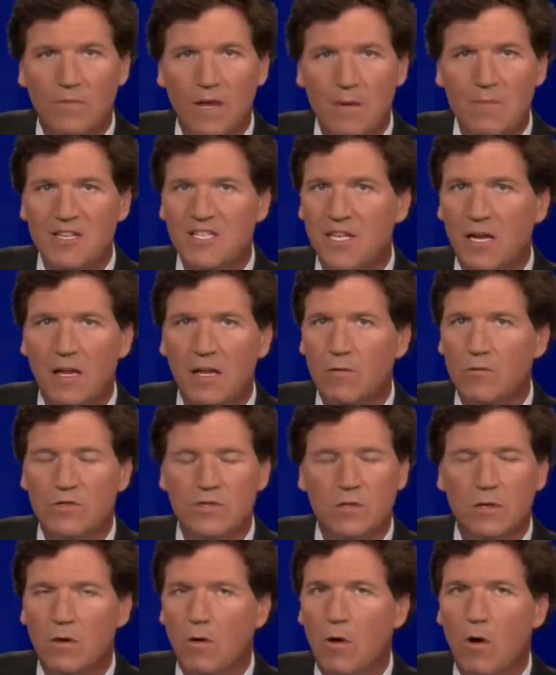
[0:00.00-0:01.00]
Amy Stelly
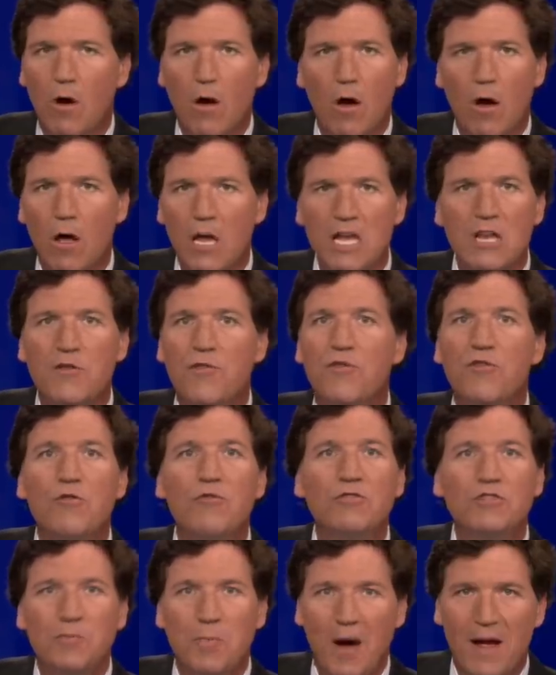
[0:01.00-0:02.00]
was
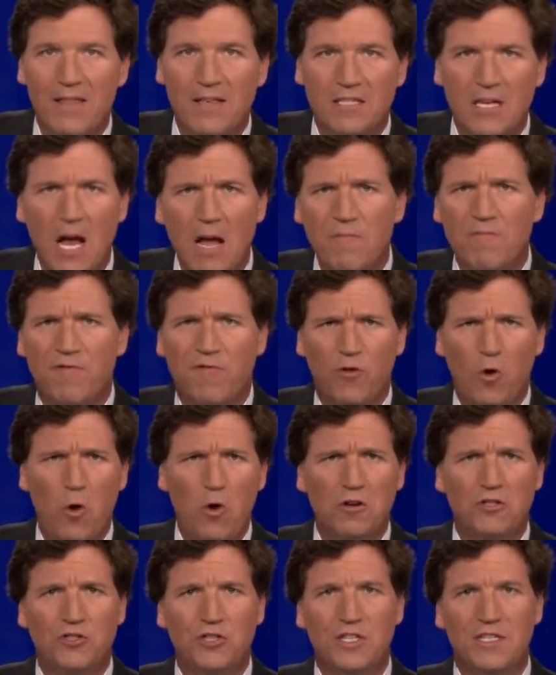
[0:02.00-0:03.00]
enthused by this. I'm
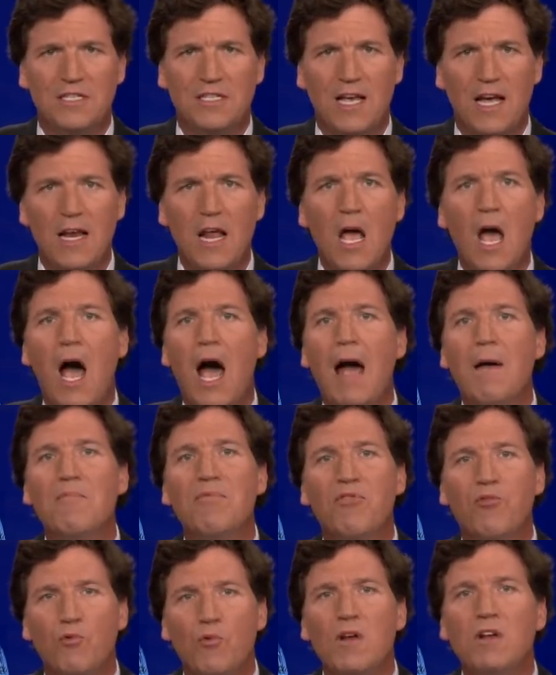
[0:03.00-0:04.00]
floored, she said. I'm
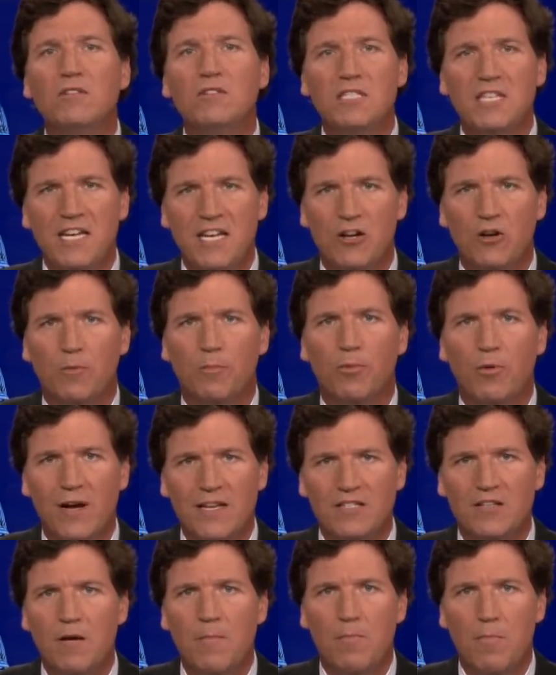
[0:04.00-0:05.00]
thrilled to hear
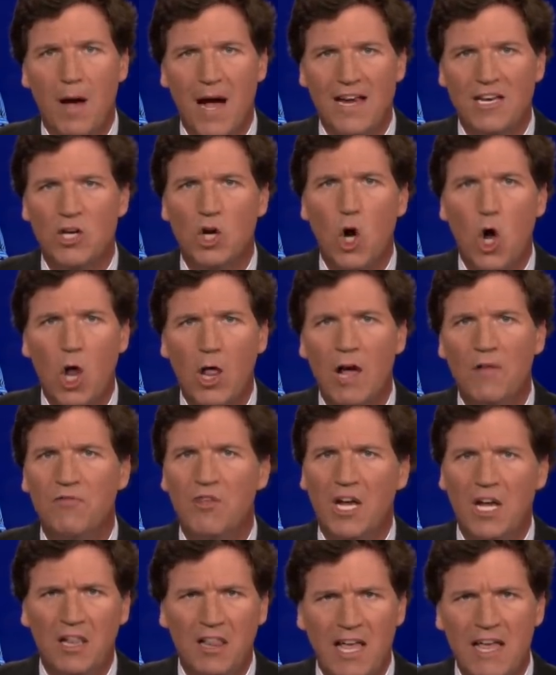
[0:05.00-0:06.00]
President Biden call out
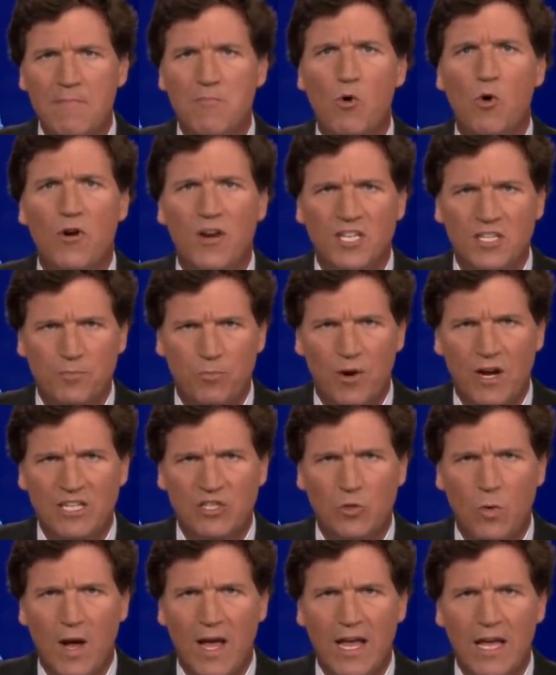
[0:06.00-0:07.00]
the Claiborne
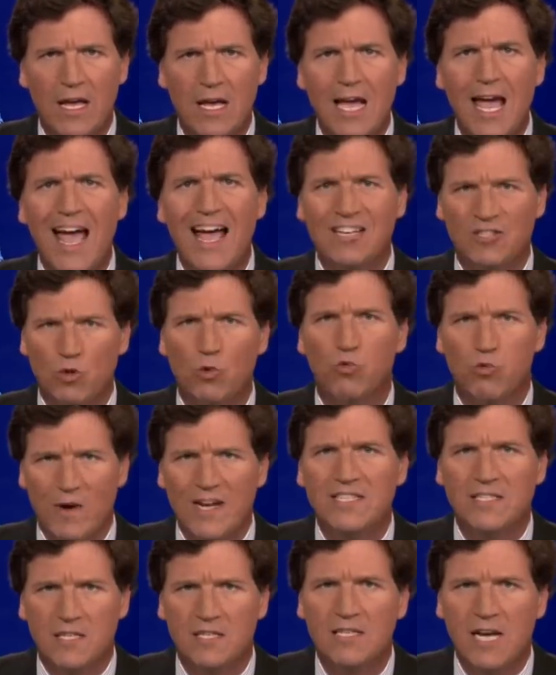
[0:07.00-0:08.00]
Expressway as a
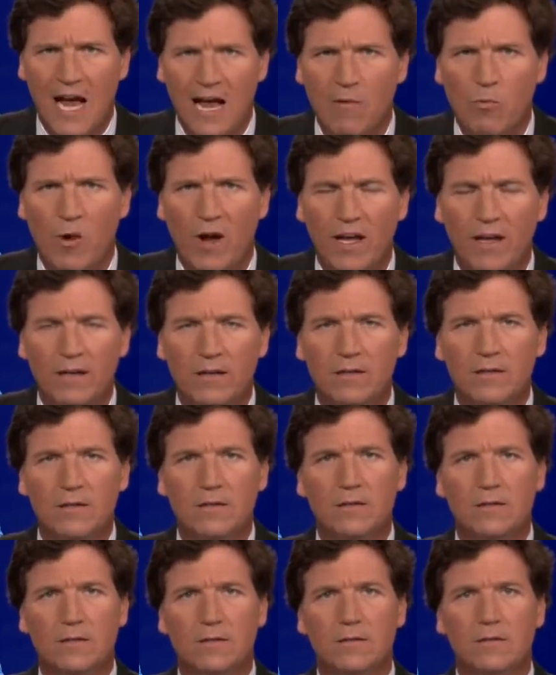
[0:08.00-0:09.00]
racist highway.
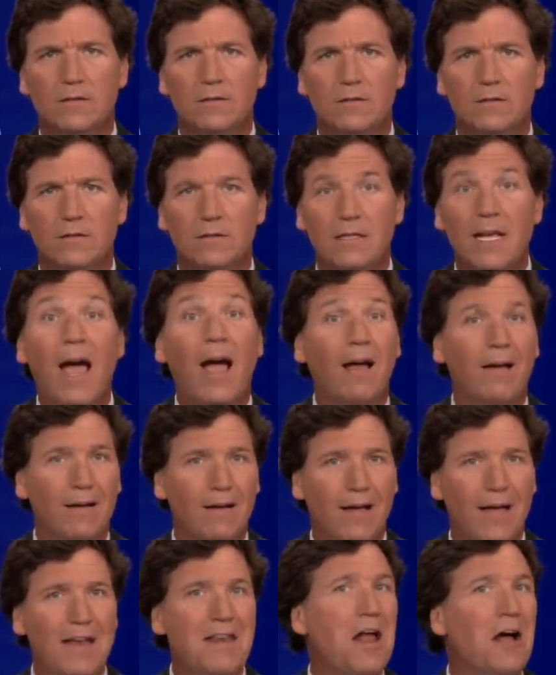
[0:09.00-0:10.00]
Yeah,
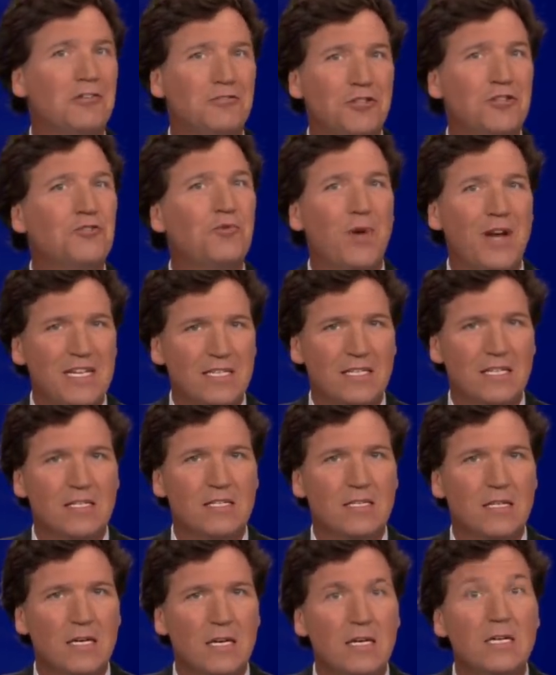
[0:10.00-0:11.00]
and not just
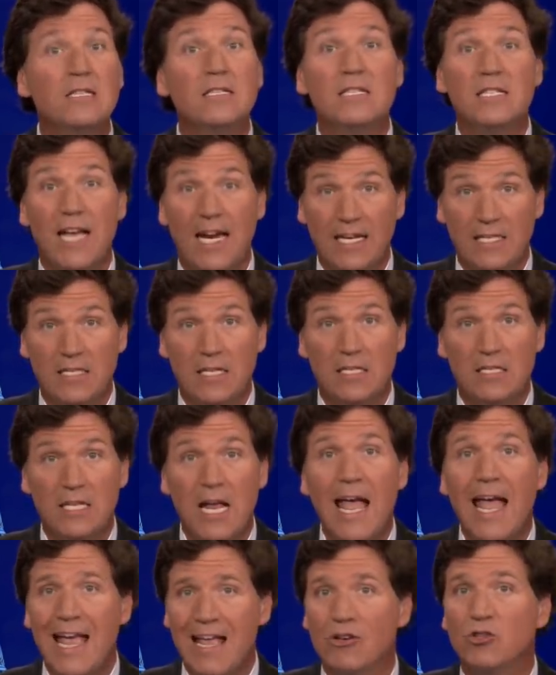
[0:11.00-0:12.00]
racist, sexist
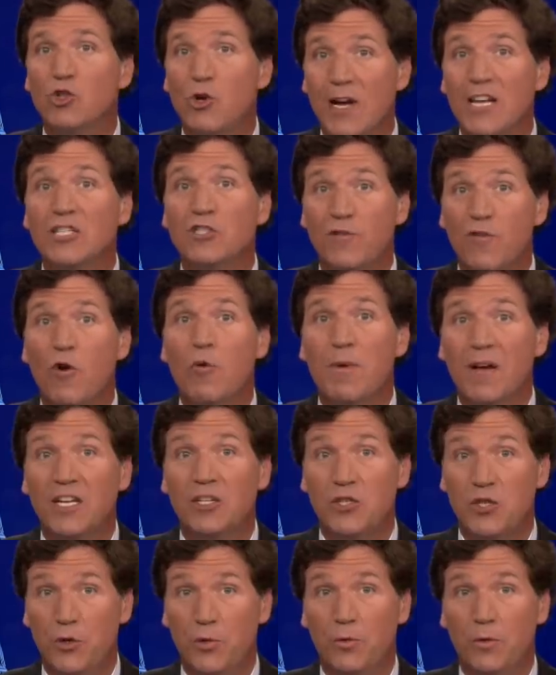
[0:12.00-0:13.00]
and
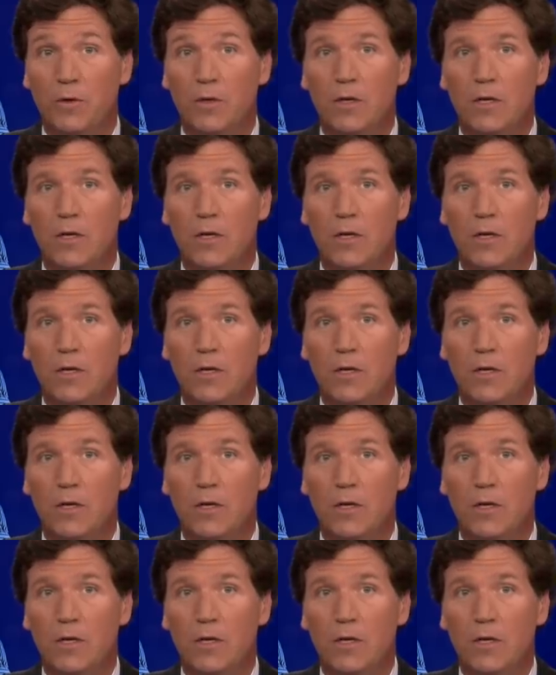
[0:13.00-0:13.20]
transphobic too.